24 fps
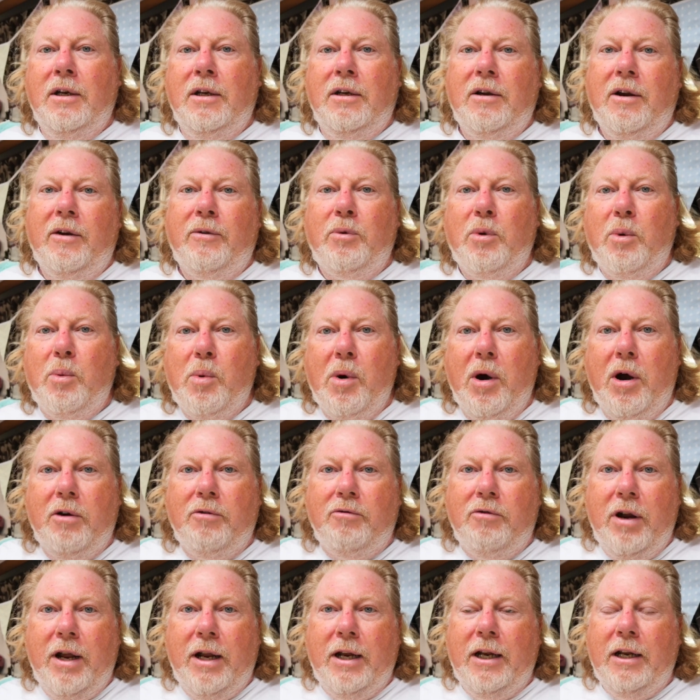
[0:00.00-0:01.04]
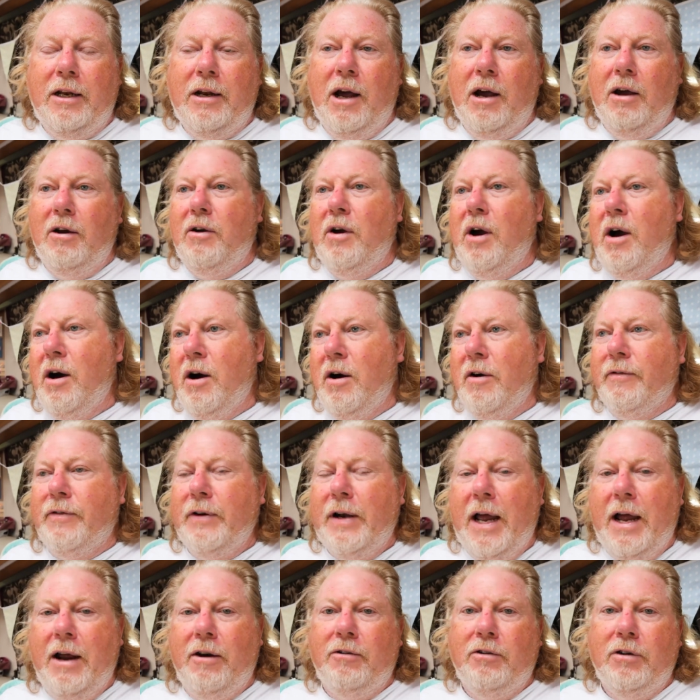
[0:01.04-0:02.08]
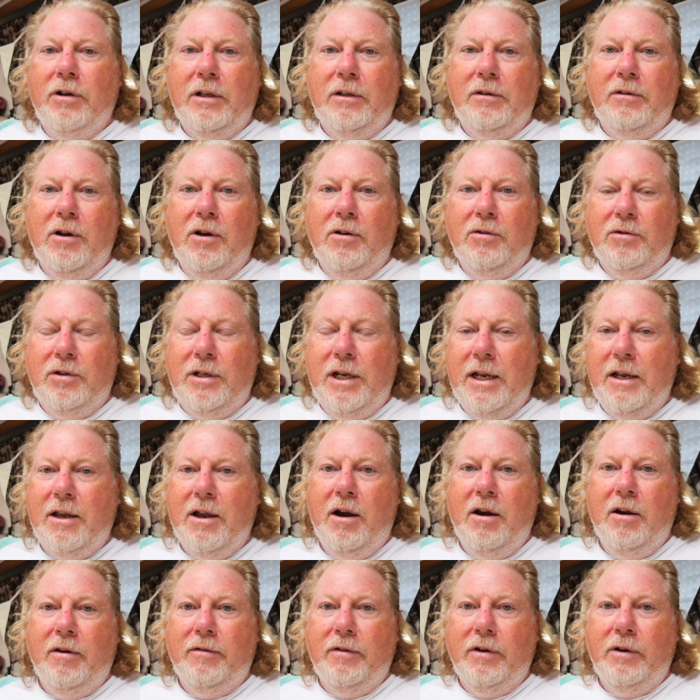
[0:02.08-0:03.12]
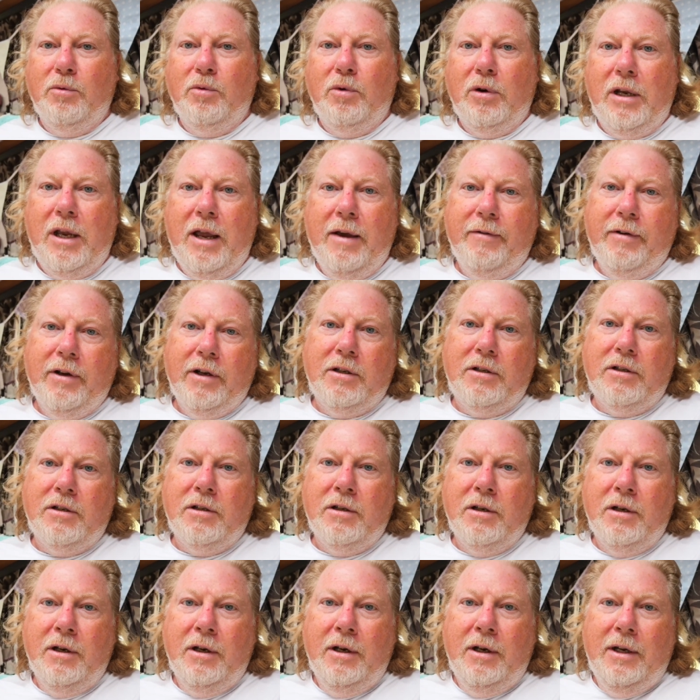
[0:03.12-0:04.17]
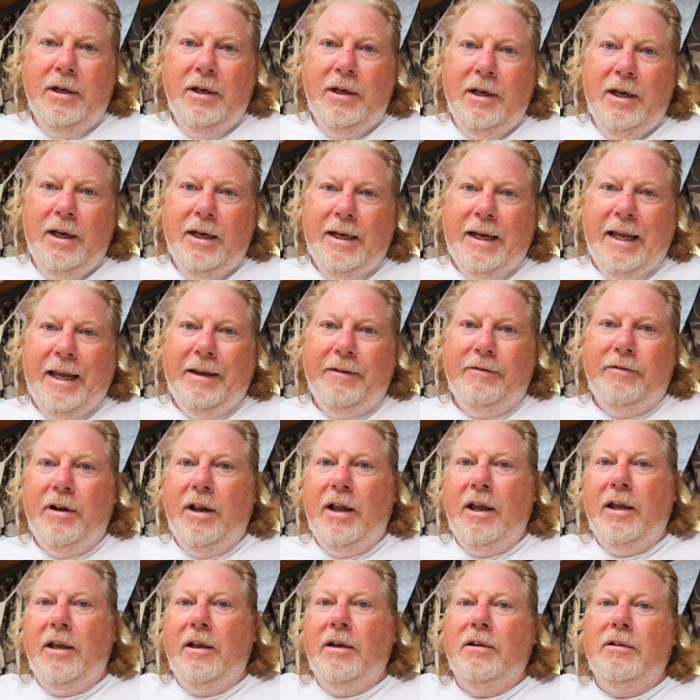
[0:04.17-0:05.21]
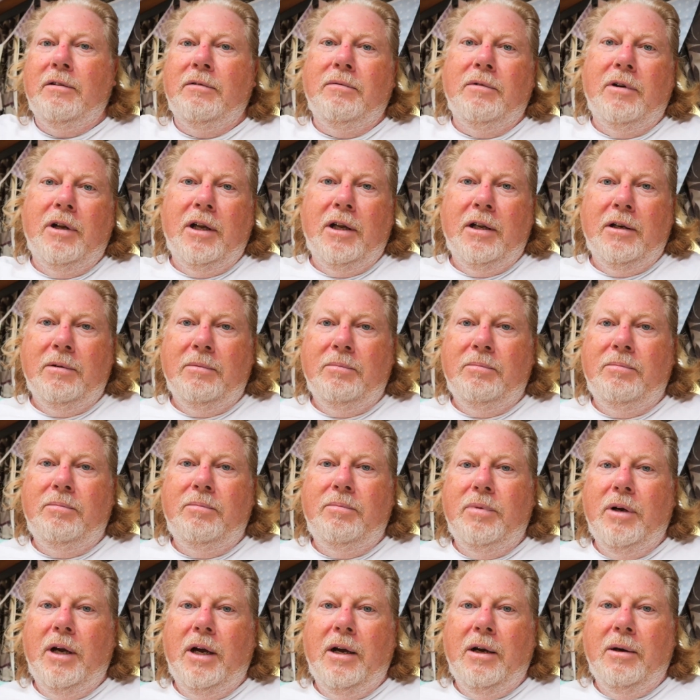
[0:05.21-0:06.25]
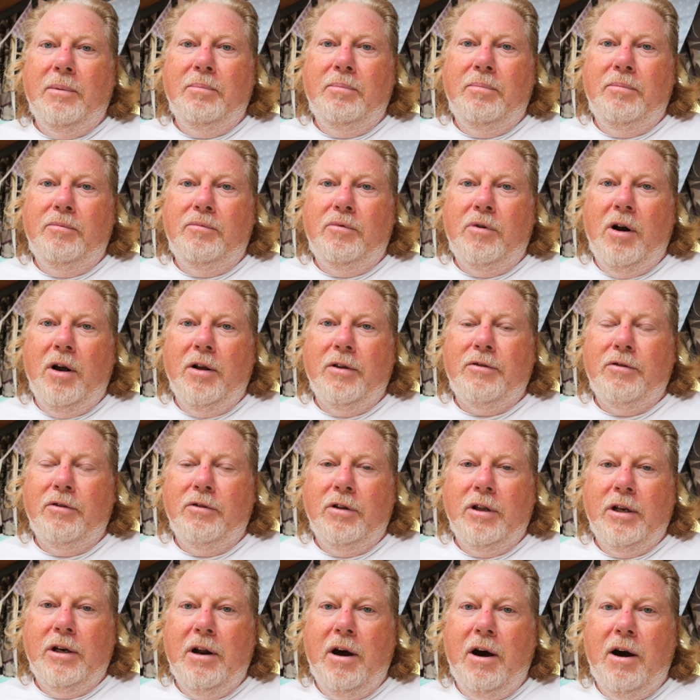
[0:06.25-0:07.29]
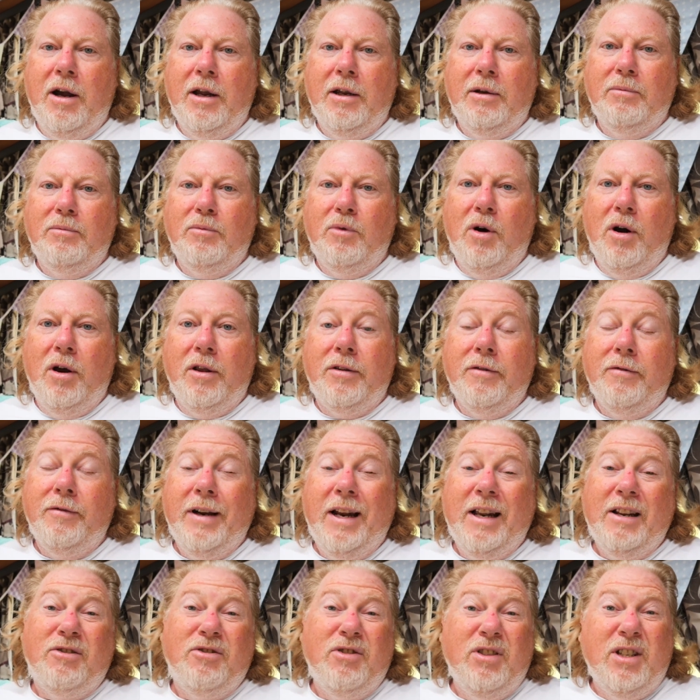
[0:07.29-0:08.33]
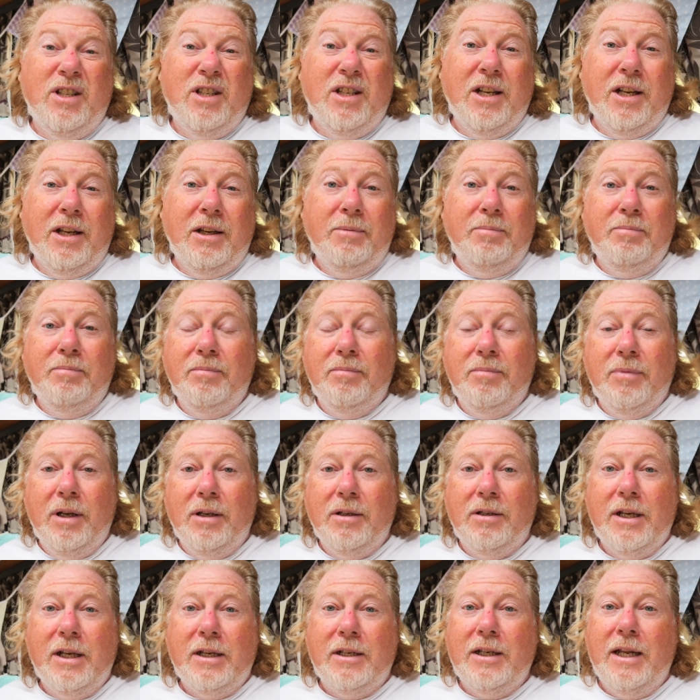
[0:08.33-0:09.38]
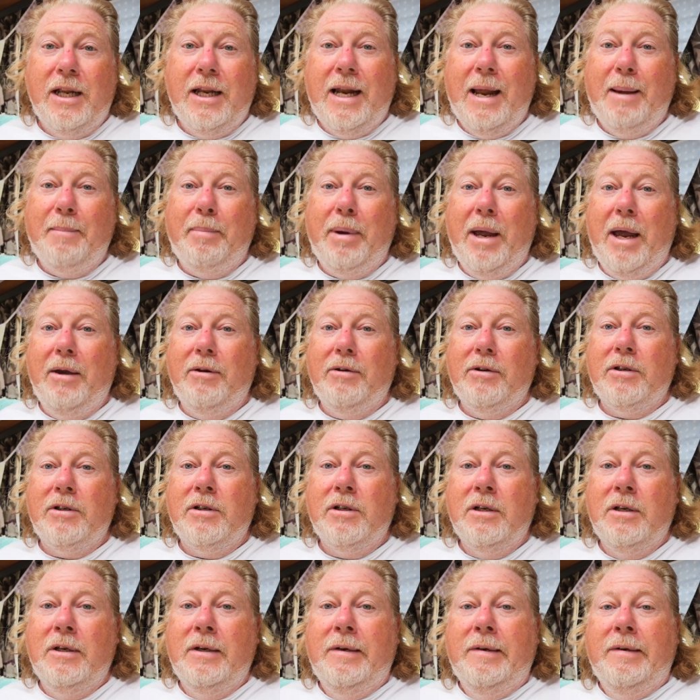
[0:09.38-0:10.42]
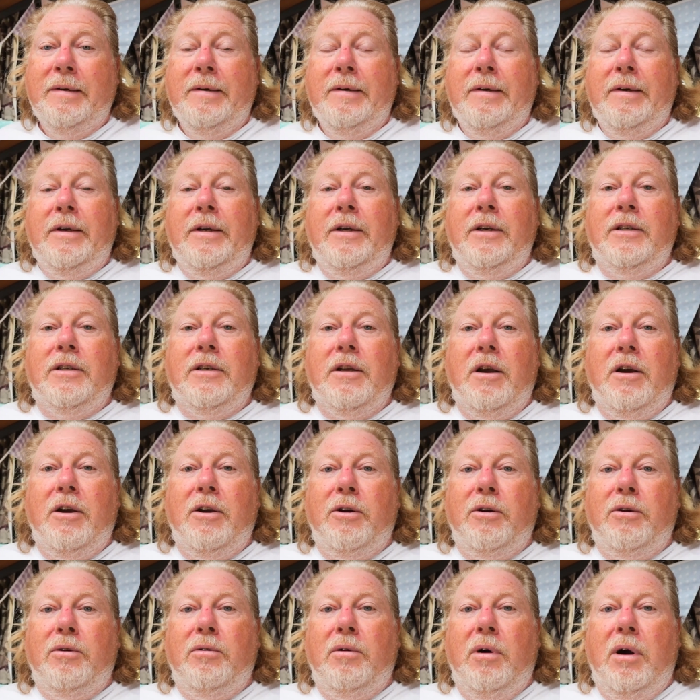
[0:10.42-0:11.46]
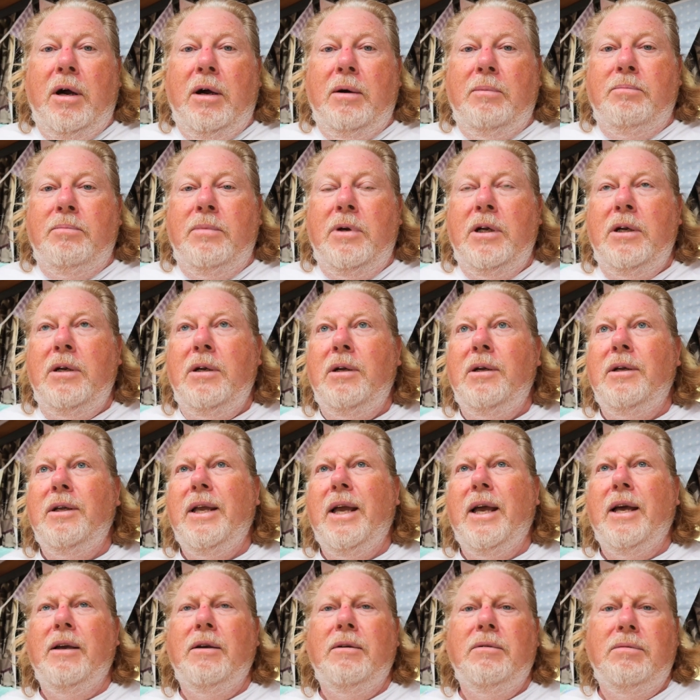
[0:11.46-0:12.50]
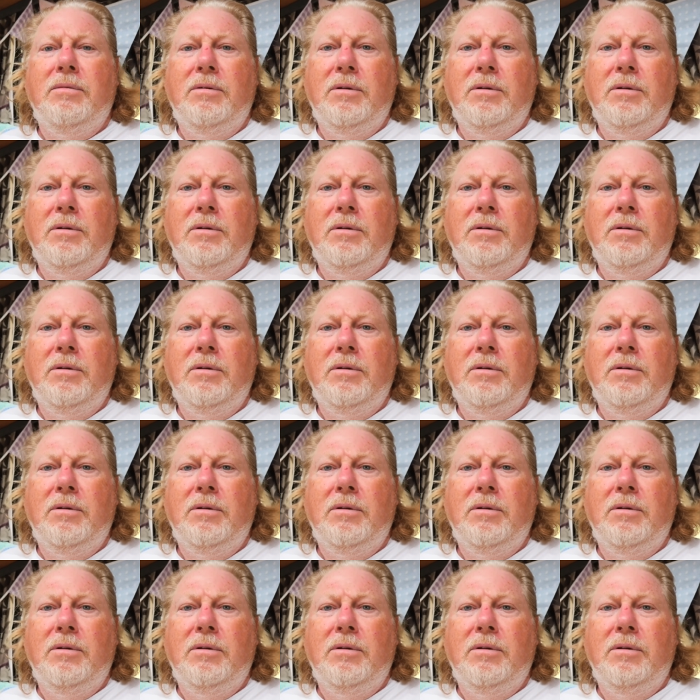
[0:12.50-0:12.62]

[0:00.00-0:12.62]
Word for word: you know, if we were really low, half an hour on on tick over would give us an evening and and uh, right through the night worth of electricity about uh, 16 amp hours. So, um, yeah,